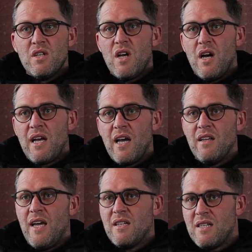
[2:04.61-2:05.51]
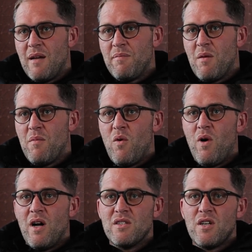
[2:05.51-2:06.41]
So, okay, that's step number
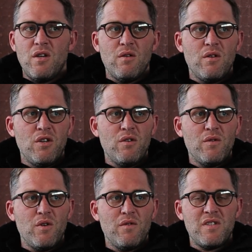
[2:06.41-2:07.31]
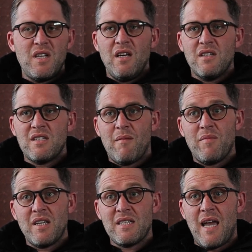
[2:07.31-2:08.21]
one. So you've seen
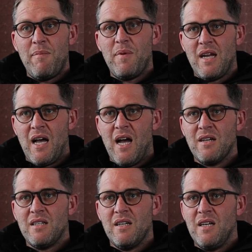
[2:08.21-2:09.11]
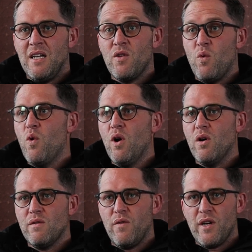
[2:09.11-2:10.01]
something's happening out in the
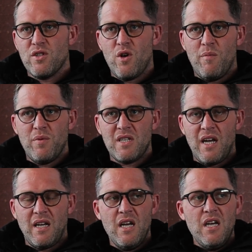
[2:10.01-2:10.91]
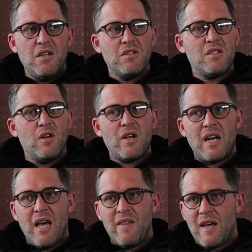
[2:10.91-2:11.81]
world, for example's sake. You look
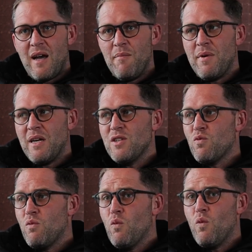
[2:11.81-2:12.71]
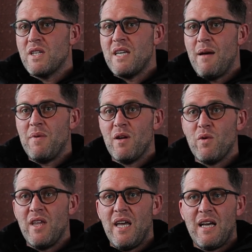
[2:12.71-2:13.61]
at other companies, what's happening
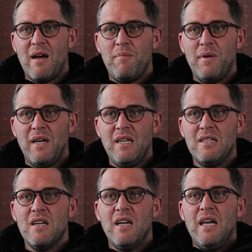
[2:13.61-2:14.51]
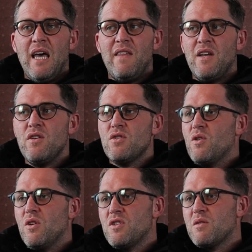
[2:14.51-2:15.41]
with their companies, and then you
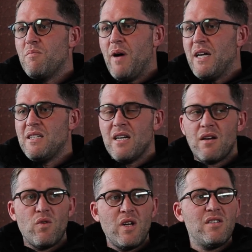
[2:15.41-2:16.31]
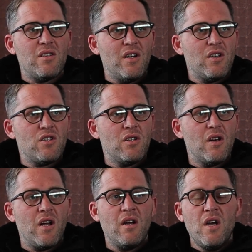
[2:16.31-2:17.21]
start just basic research,
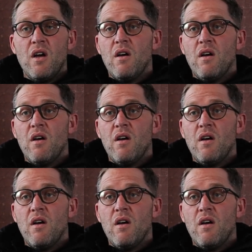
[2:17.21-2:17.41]
you know.